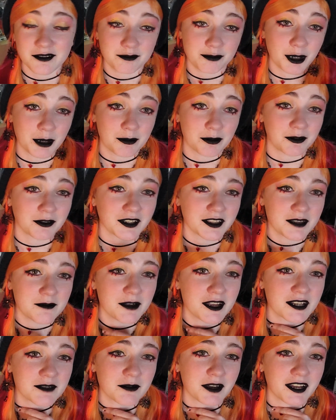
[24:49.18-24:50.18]
Purple really
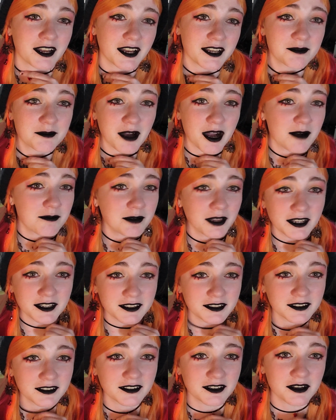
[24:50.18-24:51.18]
makes my eyes pop like
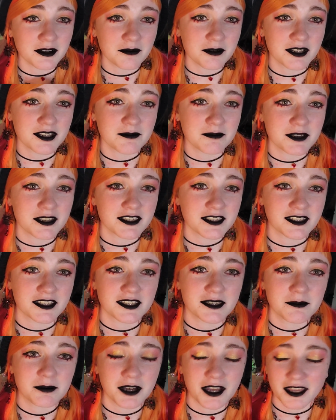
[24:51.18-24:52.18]
nobody's
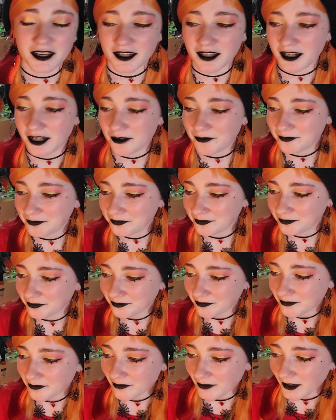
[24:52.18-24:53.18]
business. But
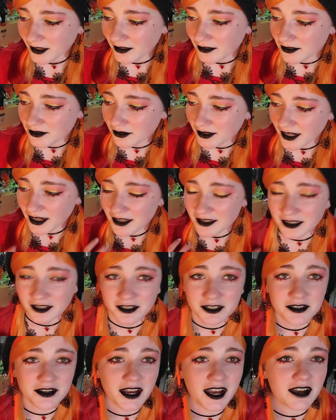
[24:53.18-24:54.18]
so yeah, there
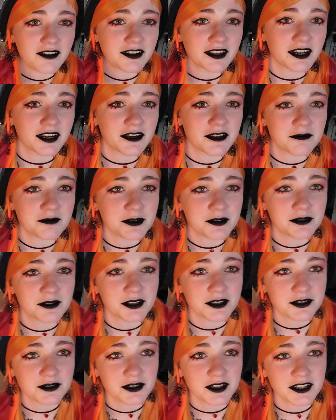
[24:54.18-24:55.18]
you have it. I hope you
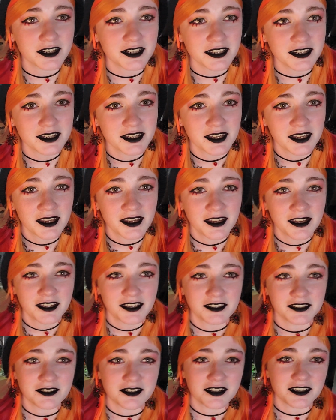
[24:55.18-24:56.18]
enjoyed it.
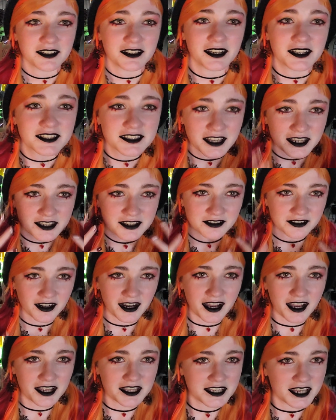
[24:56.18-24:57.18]
You can
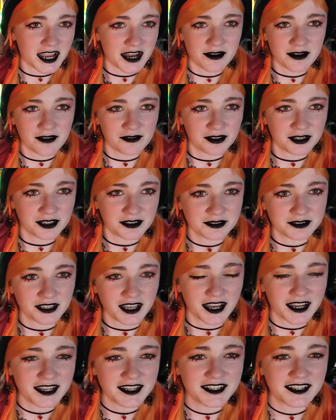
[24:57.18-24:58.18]
accessorize however you
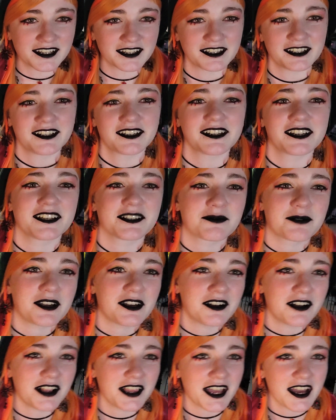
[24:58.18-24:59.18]
like, because we
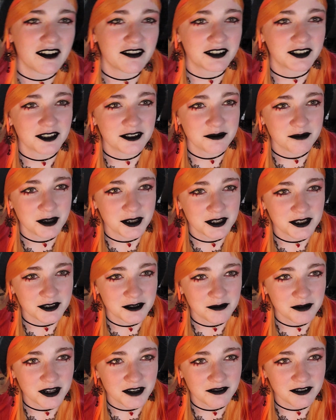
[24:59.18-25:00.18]
all have our own personal
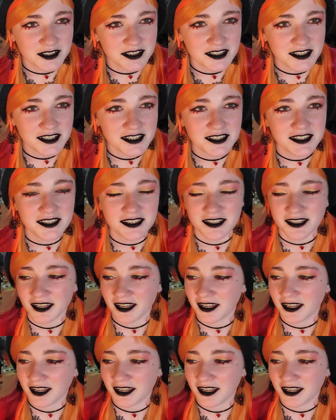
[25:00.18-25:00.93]
preferences.